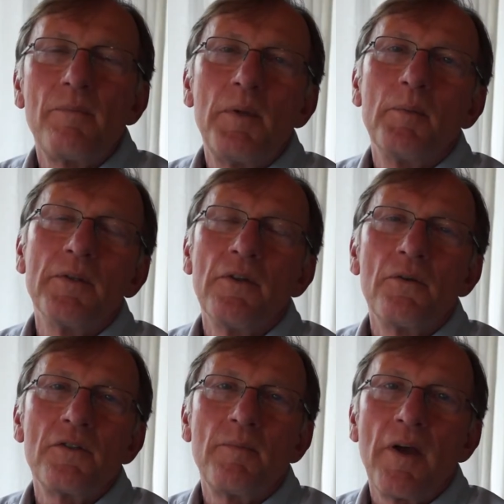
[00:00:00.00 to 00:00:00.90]
that people
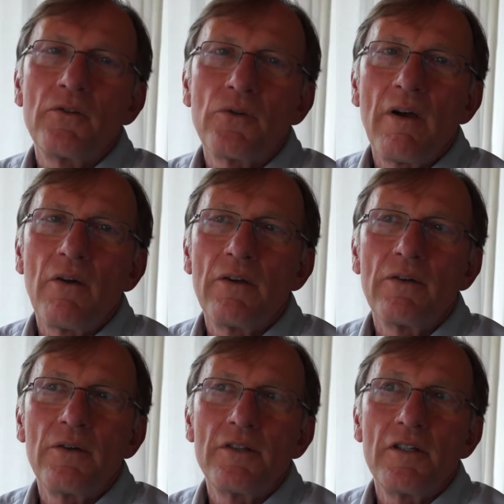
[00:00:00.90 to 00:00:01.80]
notice about Trout
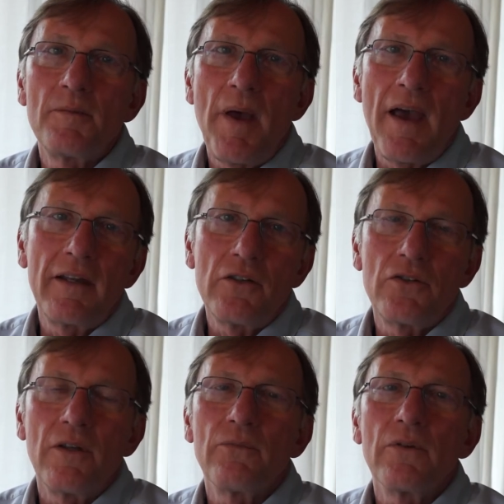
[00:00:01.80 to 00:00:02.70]
Hunter is it's
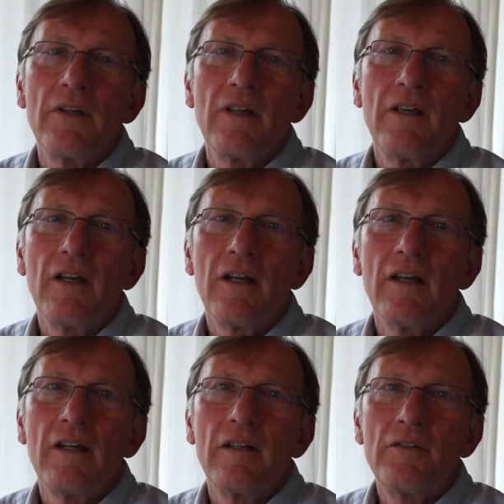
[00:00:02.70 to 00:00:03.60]
packaged different.
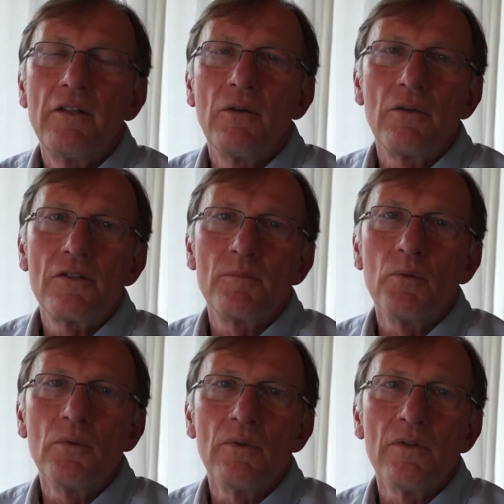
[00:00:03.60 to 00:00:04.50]
Uh, you know, the
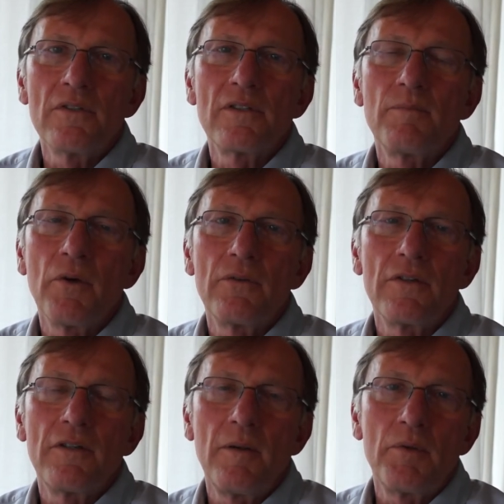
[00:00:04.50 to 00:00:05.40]
spools, both
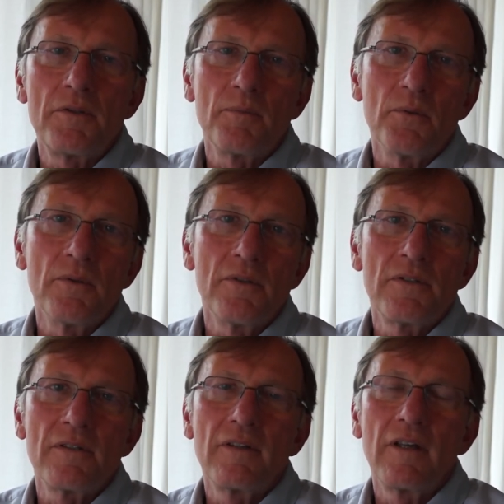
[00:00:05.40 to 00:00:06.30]
the tippet
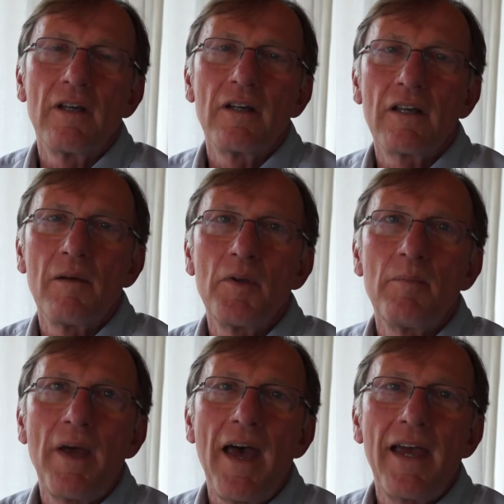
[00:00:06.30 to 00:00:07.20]
spools, uh, come in a
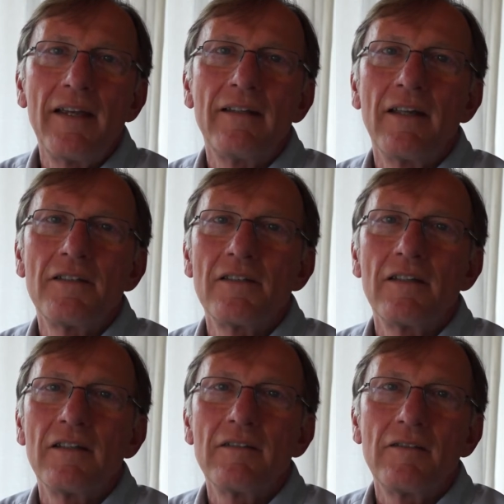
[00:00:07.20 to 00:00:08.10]
bag that's
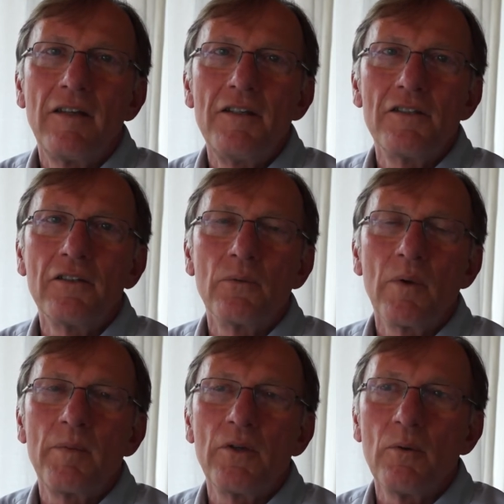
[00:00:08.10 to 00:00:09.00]
uh, easily
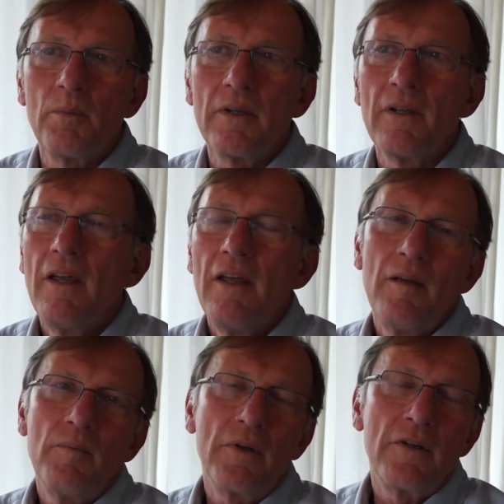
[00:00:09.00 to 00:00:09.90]
ripped open,
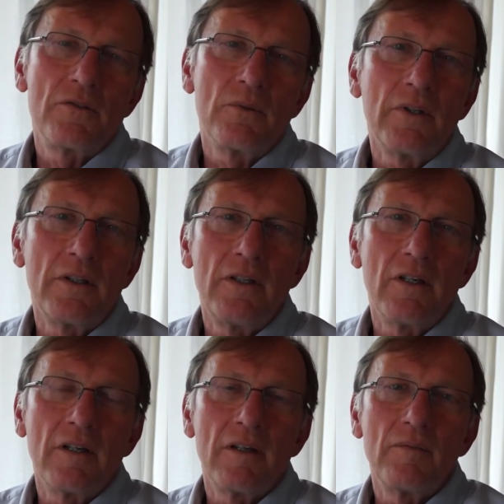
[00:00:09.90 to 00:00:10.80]
but it's really
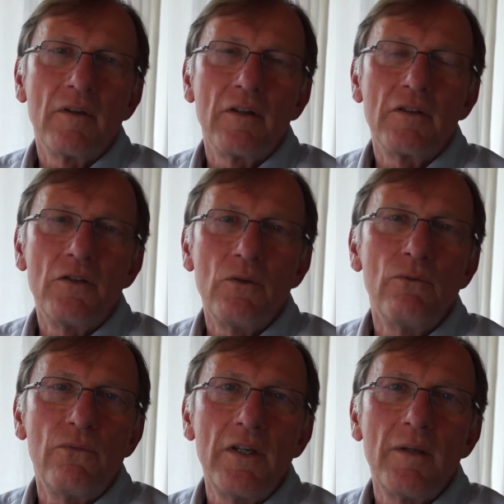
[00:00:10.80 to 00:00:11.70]
uh, a
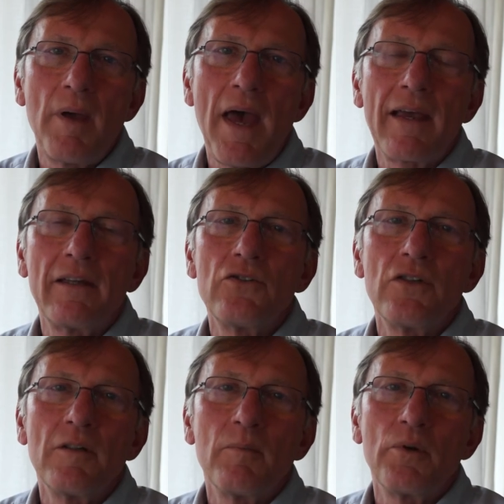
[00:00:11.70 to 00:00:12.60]
UV
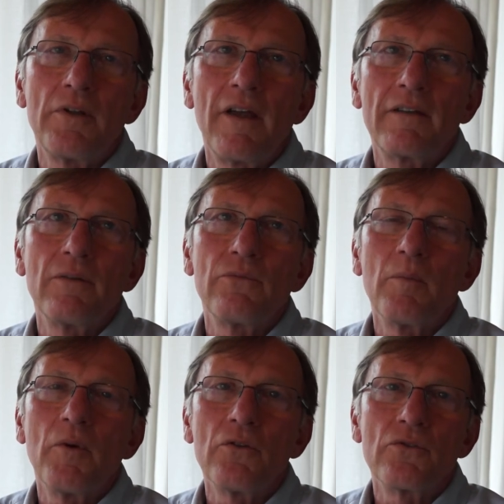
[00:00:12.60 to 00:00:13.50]
packaging to protect it
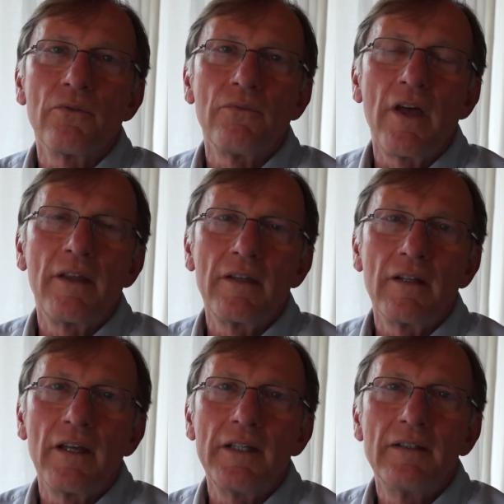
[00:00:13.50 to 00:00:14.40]
from hmm. ultraviolet
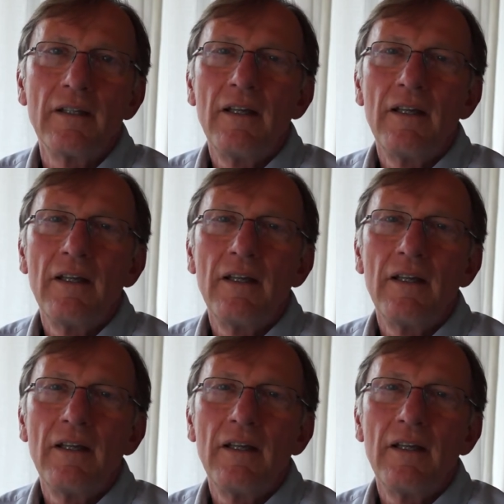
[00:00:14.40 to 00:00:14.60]
light.